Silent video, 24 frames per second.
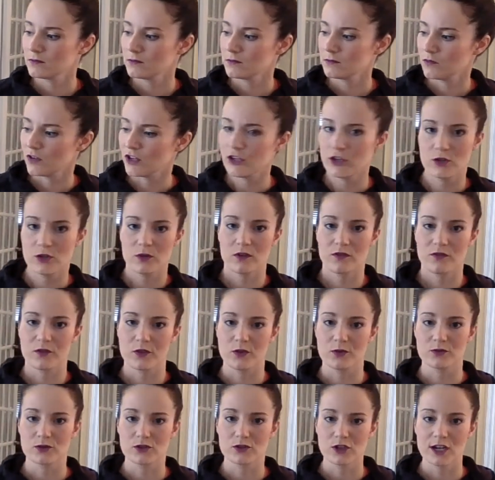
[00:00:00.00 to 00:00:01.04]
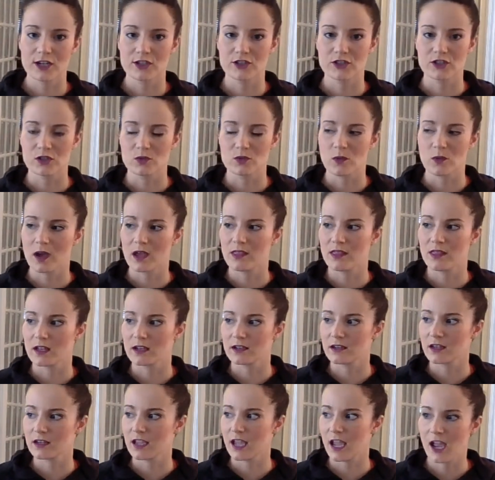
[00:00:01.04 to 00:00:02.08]
when you do a few stretches, why
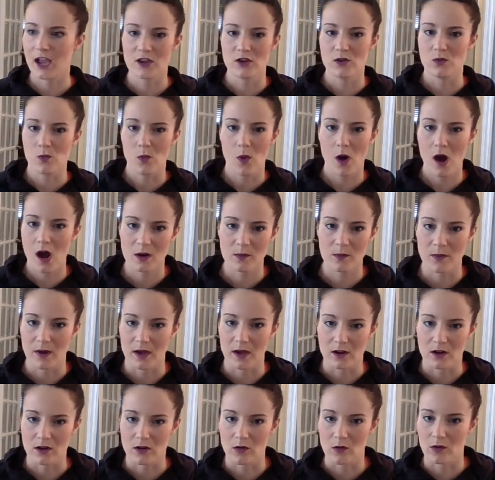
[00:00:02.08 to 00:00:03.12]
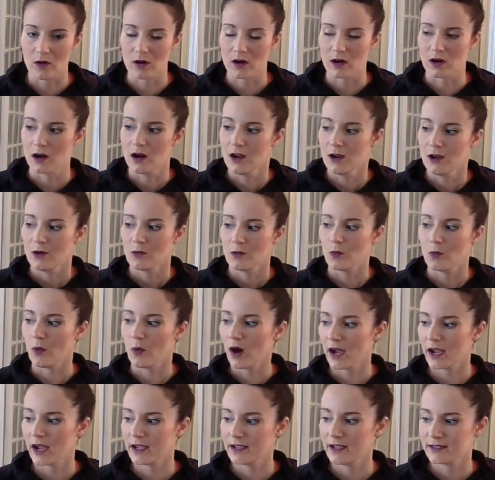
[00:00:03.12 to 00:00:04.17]
then can't you walk better? Or
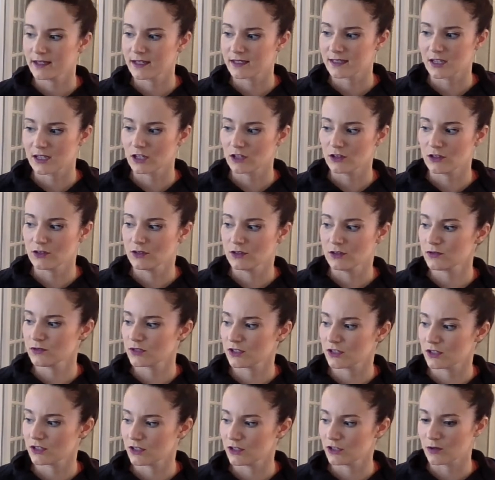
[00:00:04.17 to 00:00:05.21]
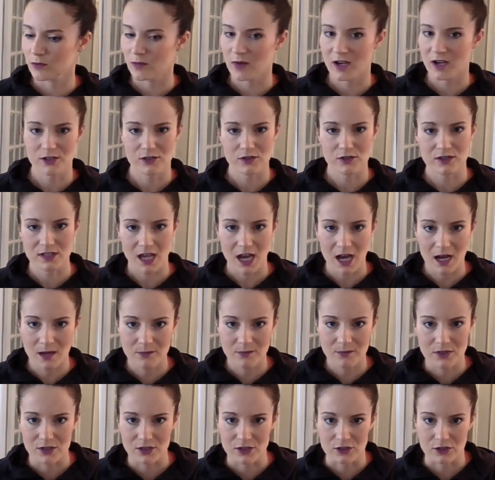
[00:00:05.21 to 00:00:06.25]
why doesn't it loosen your muscles up
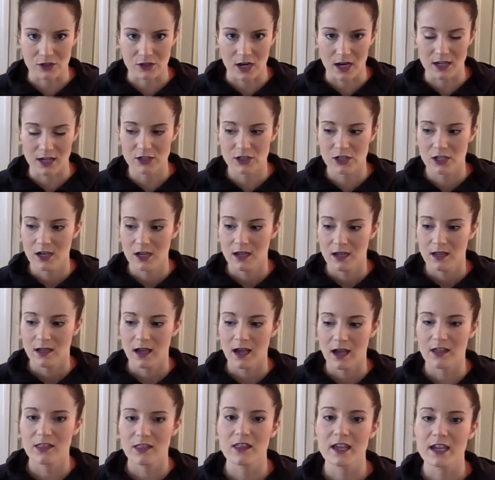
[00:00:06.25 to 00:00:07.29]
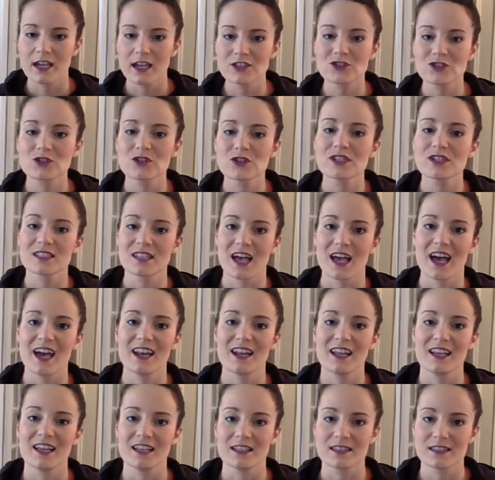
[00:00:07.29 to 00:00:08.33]
to stretch? And the answer is that
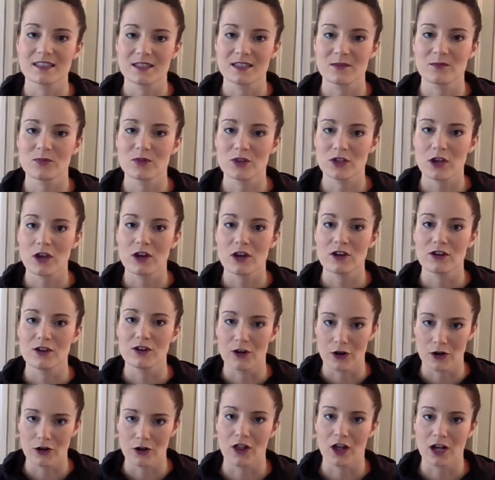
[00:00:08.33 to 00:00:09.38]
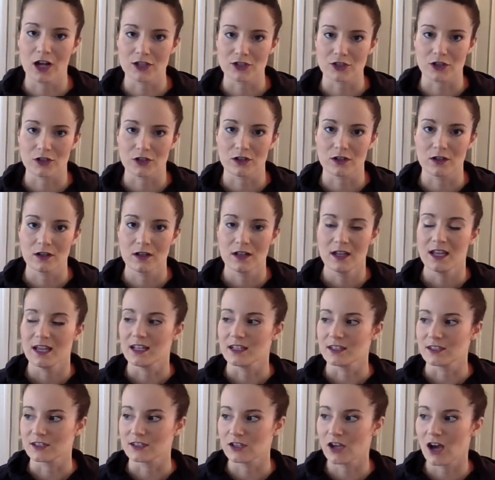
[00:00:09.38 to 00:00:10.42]
it's simply neurological.
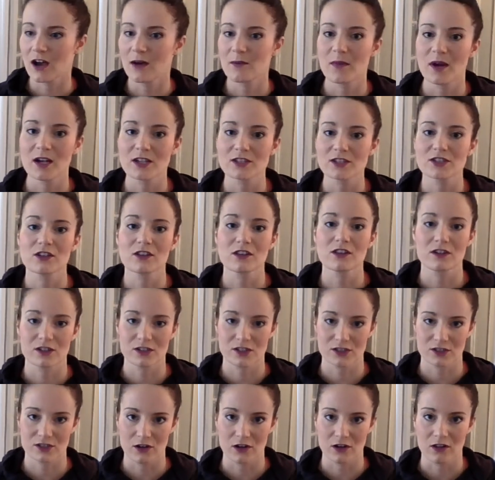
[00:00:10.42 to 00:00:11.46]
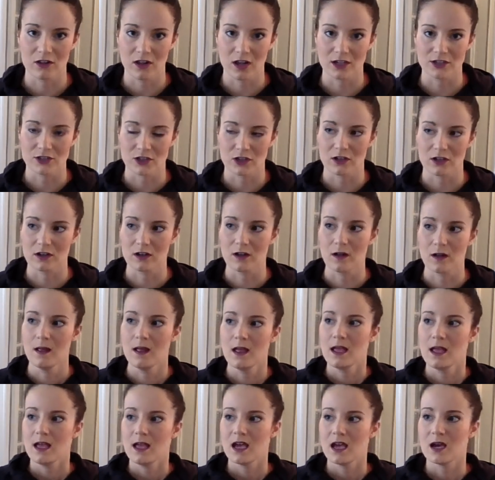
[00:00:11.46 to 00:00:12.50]
It's not muscular, it's neurological.
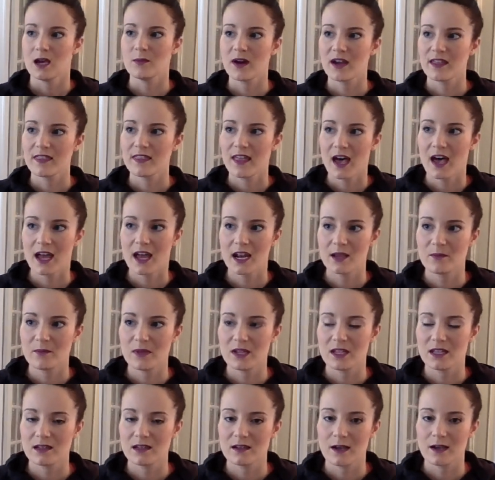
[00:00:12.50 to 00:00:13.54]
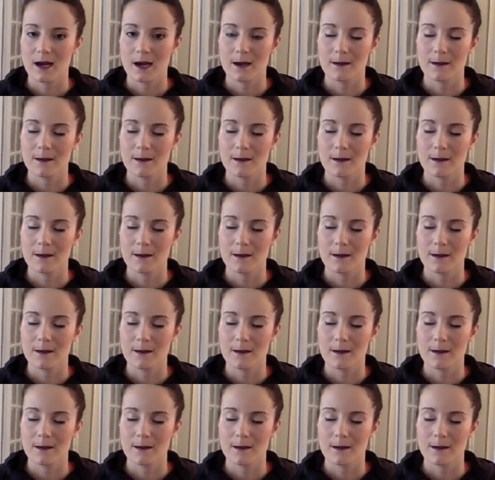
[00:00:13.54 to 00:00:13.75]
And by that I mean